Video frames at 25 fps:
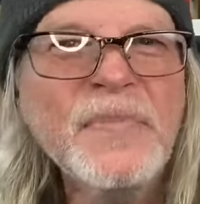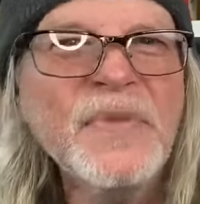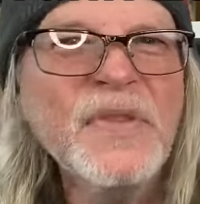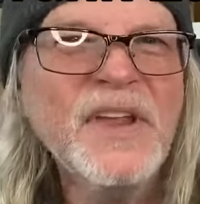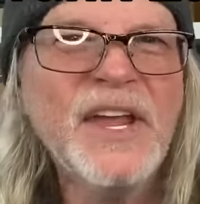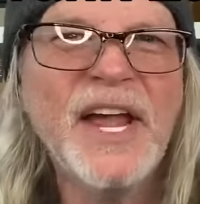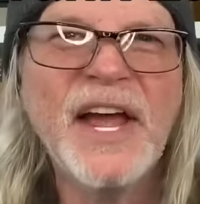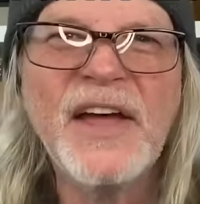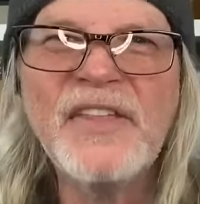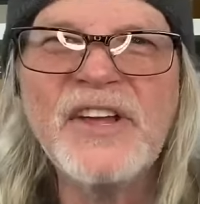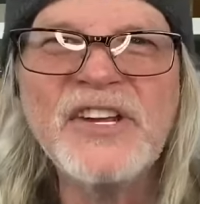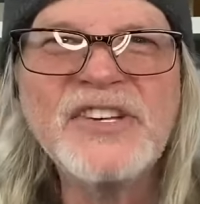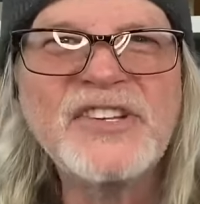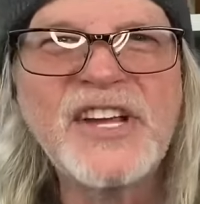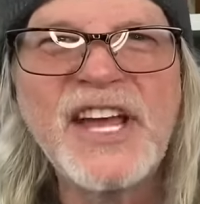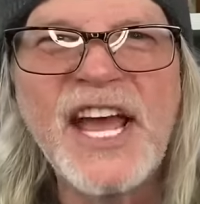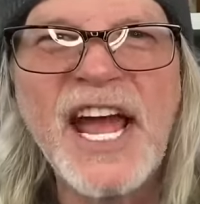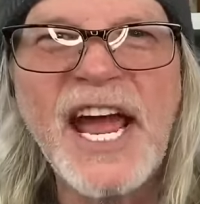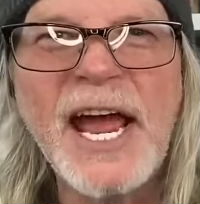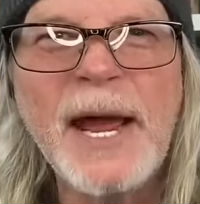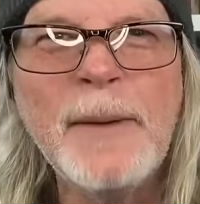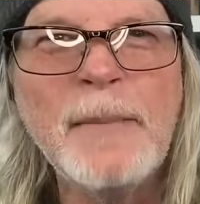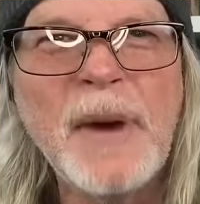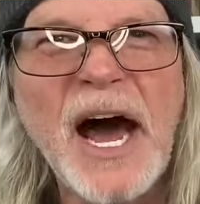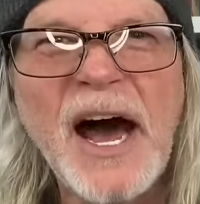Yeah, this
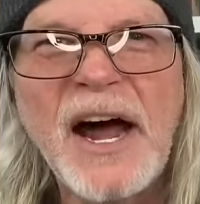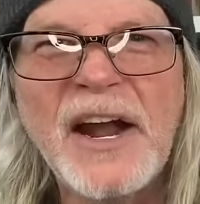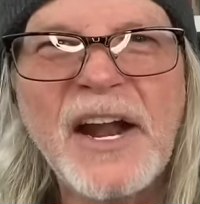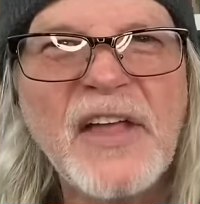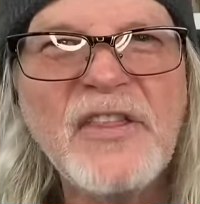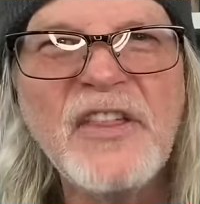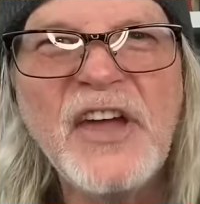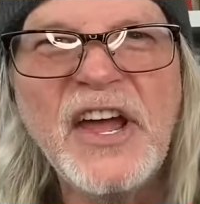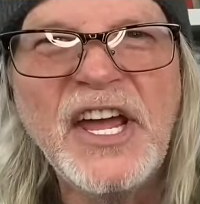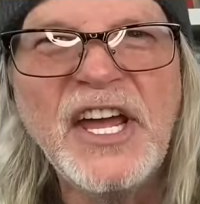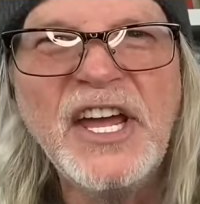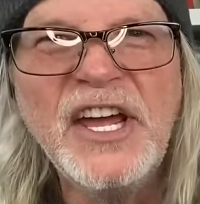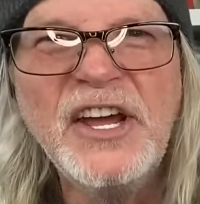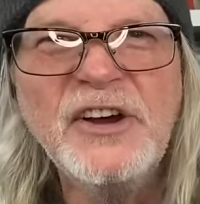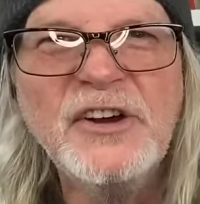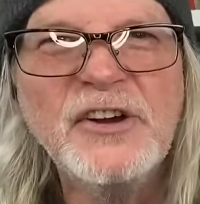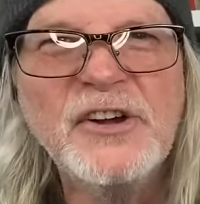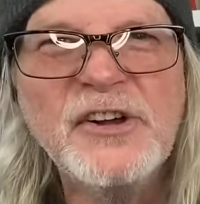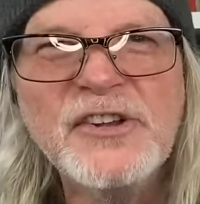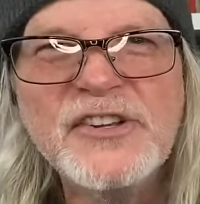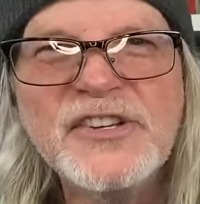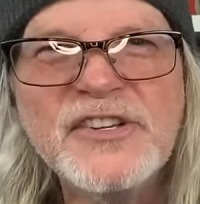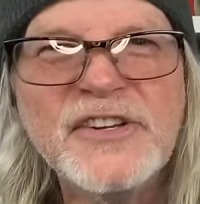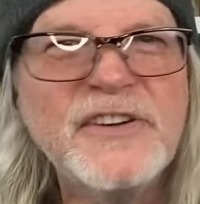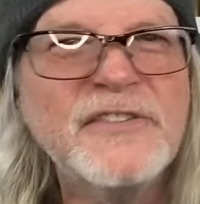came hot on the
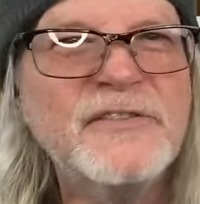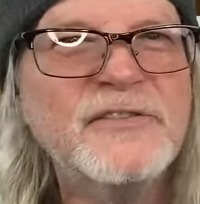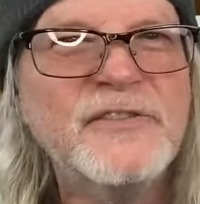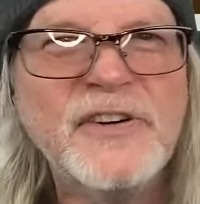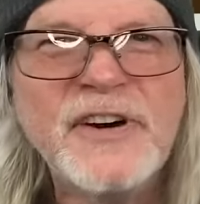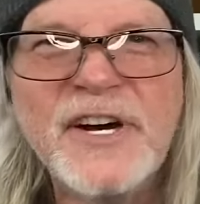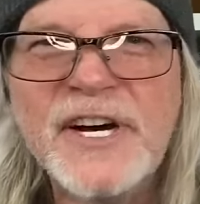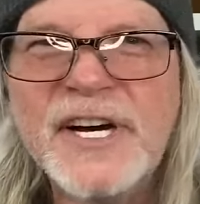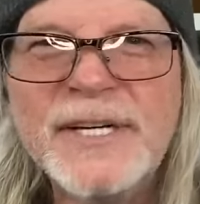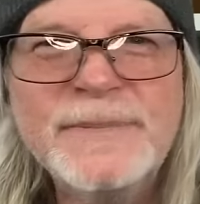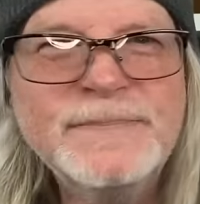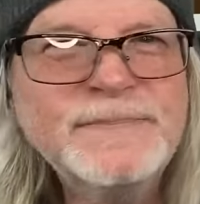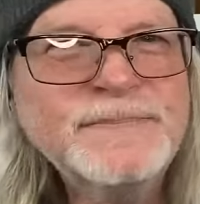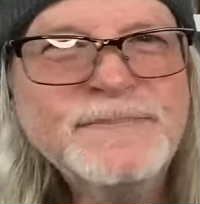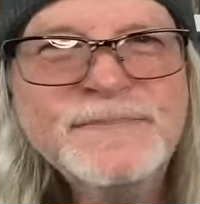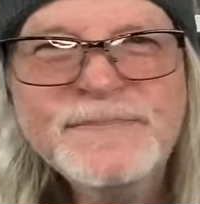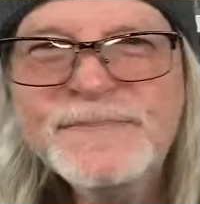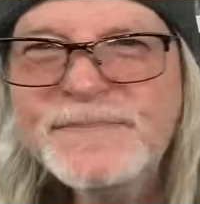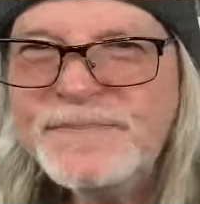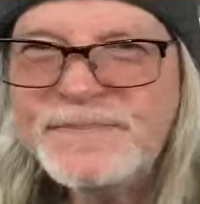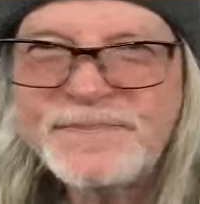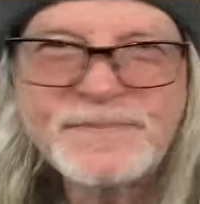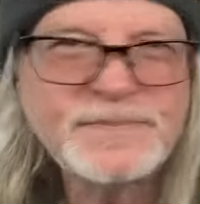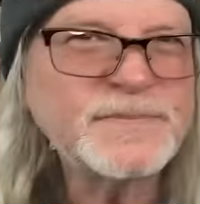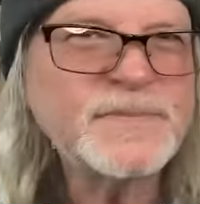heels of
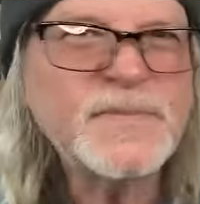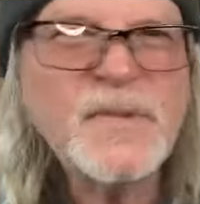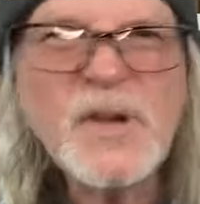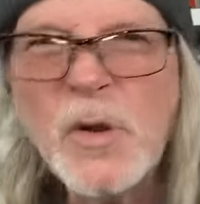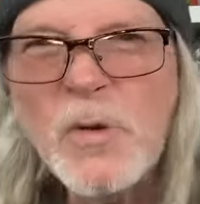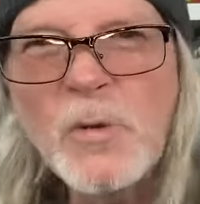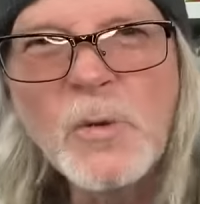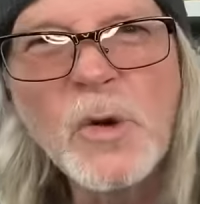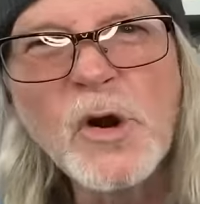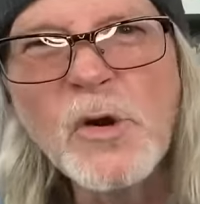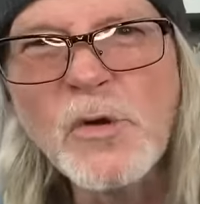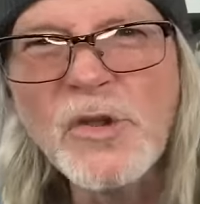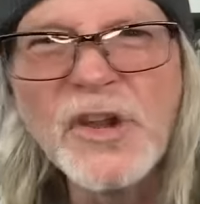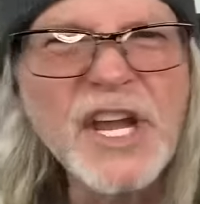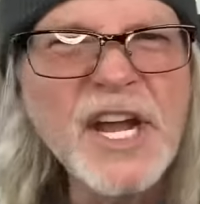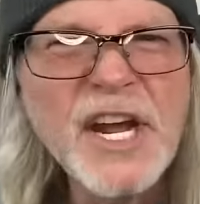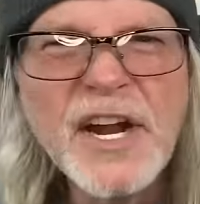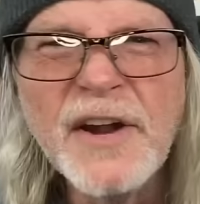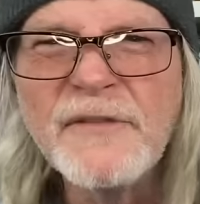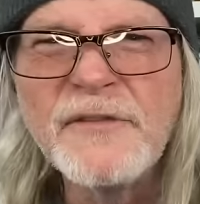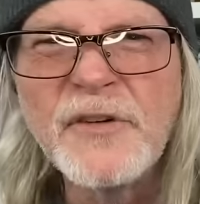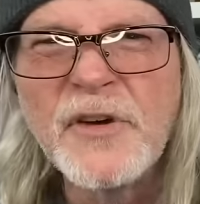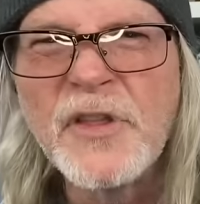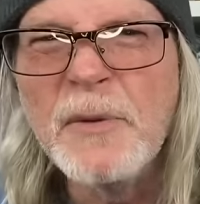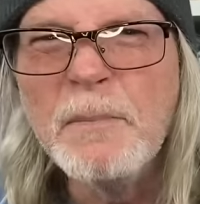We're Only In
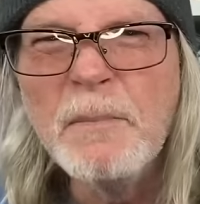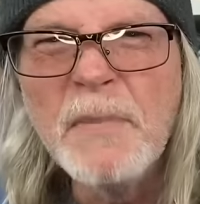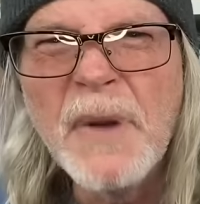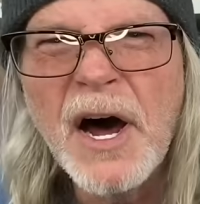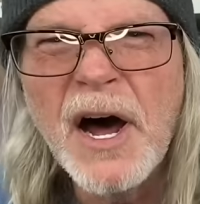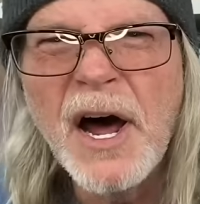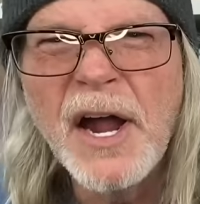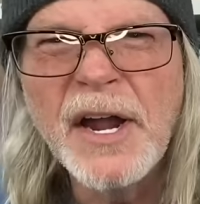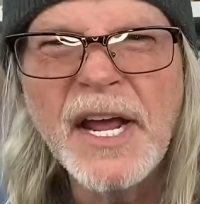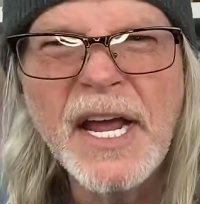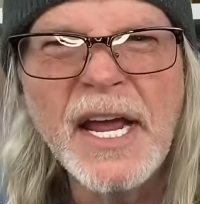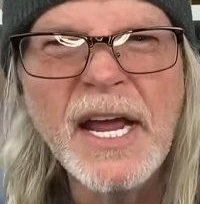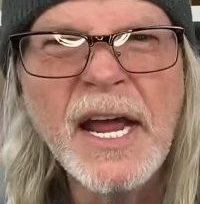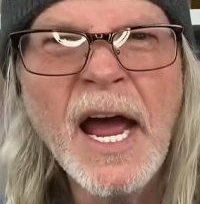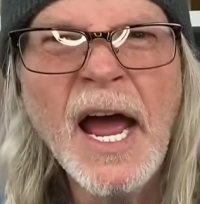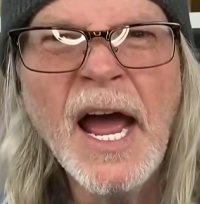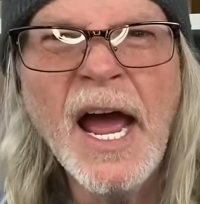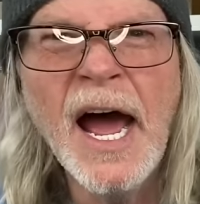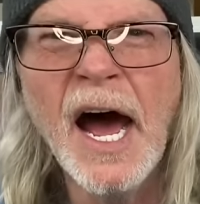It for the Money.